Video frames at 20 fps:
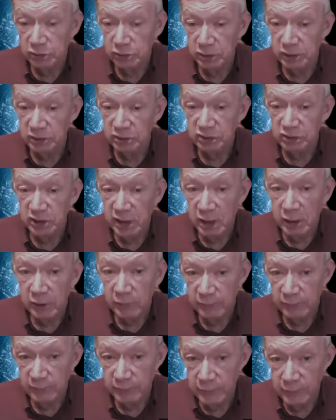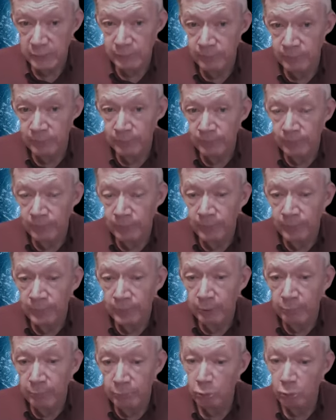itself,
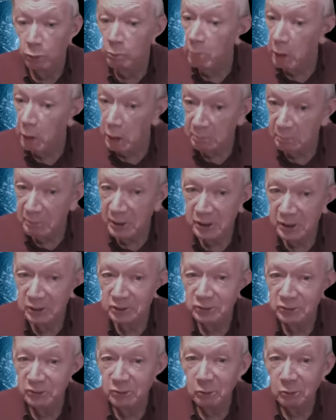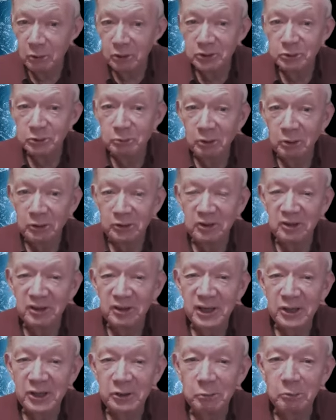with Mark Meadows, of course, one of the
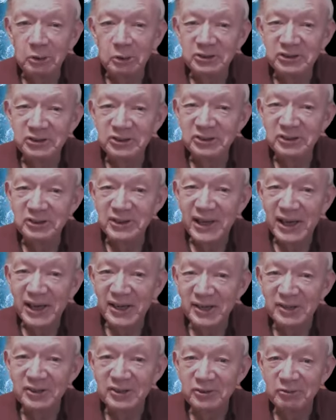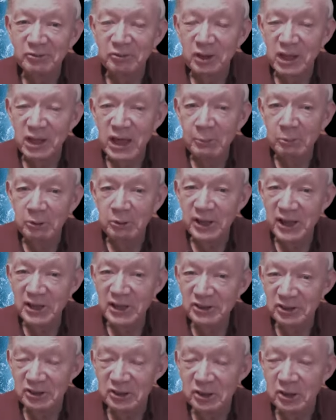later ones to get it a couple of
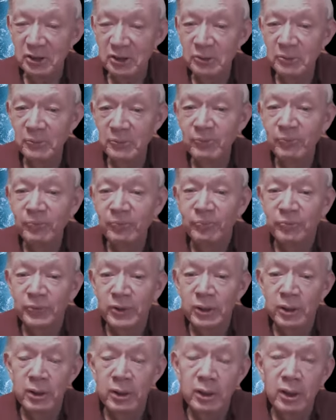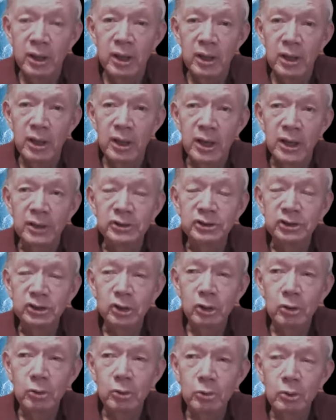days ago. And
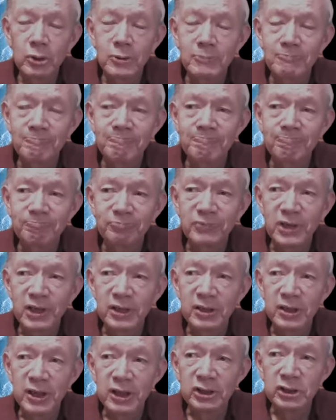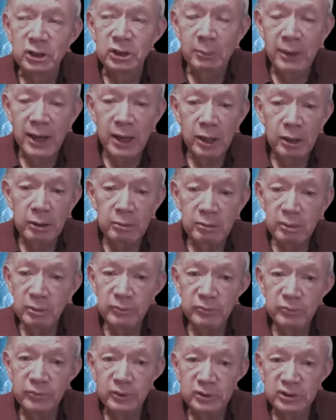so it's a matter of,
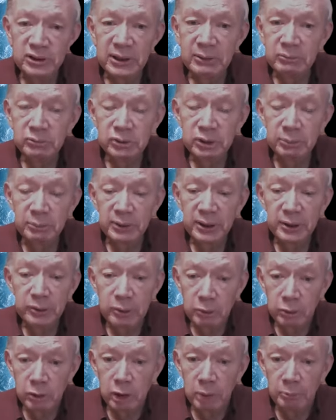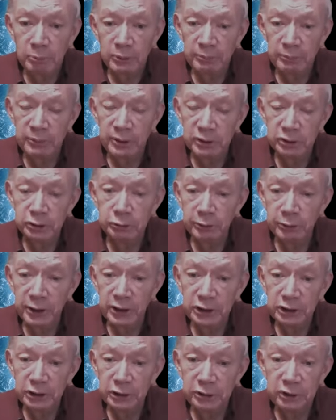it seems to me, the Trump
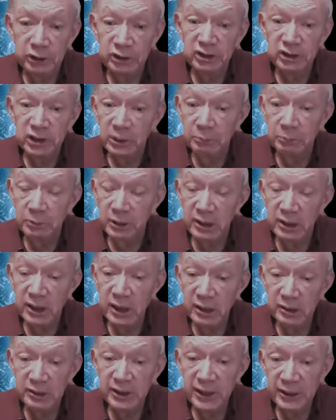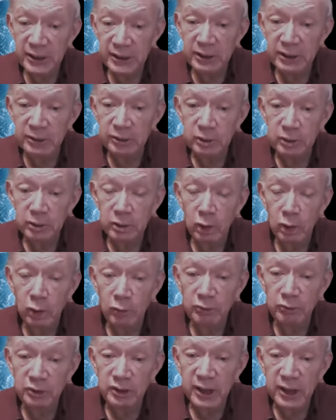administration just simply not taking
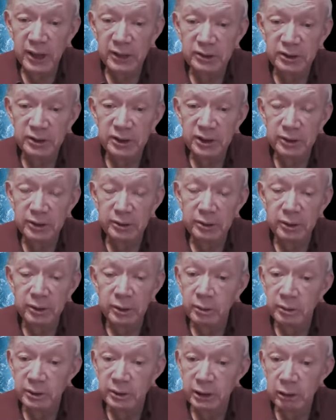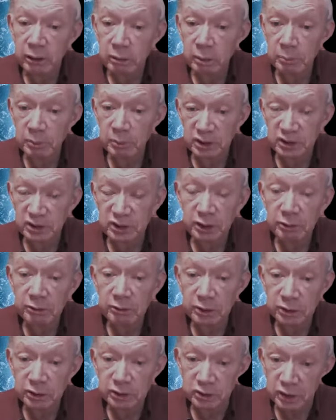COVID-19 terribly
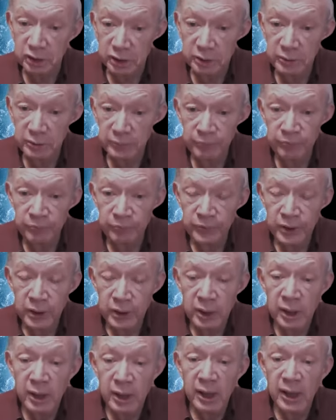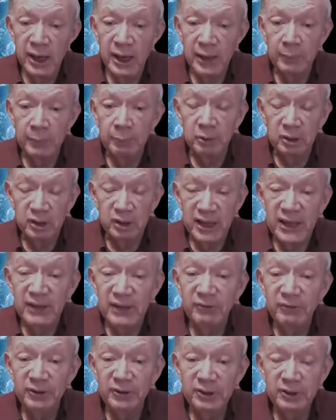seriously and
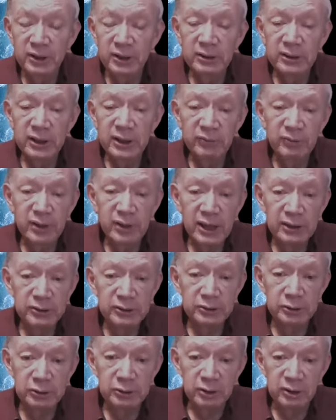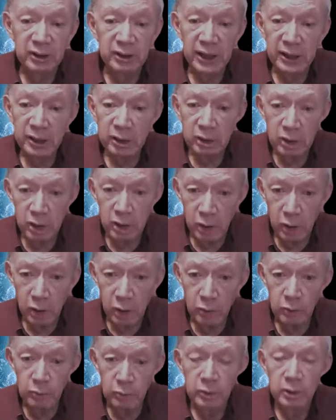believing that they've got to let it
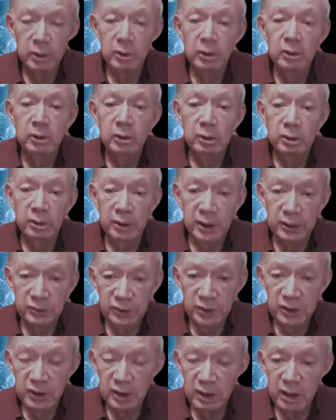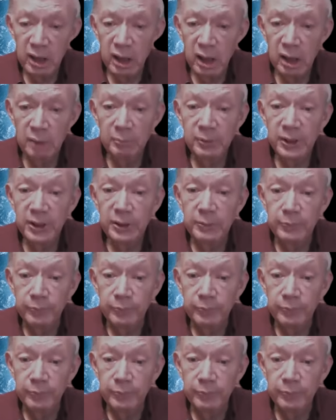go, let the economy